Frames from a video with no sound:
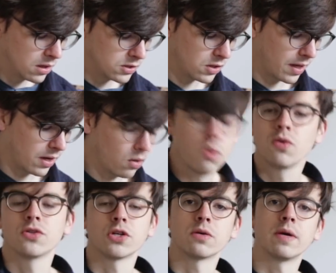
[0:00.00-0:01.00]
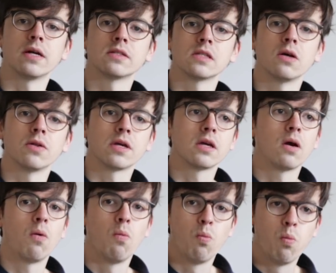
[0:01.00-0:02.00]
So that whole turnaround slowly,
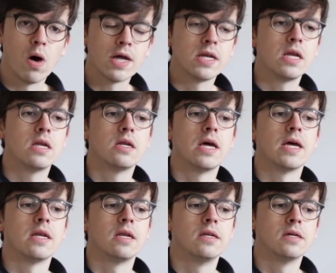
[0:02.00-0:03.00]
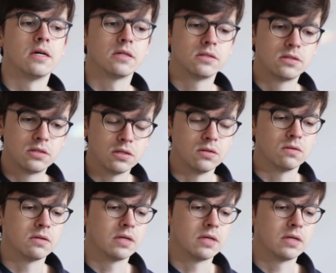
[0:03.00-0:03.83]
1 and 2